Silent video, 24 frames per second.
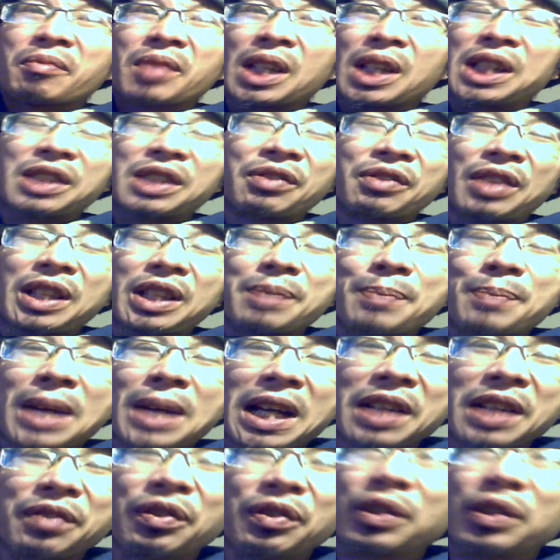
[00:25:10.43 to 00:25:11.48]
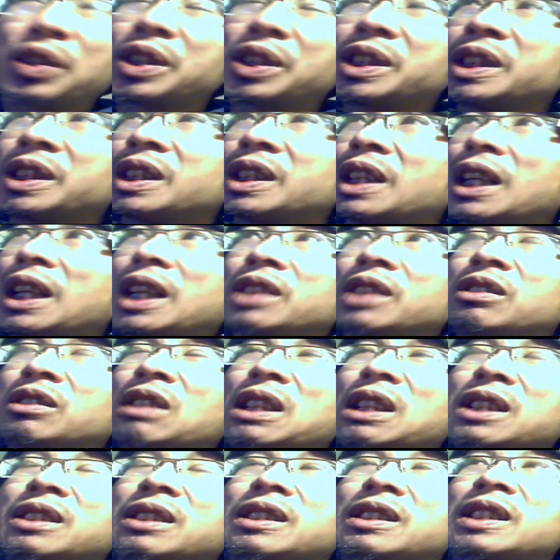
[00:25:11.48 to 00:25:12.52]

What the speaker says: It's very painful, and a lot of the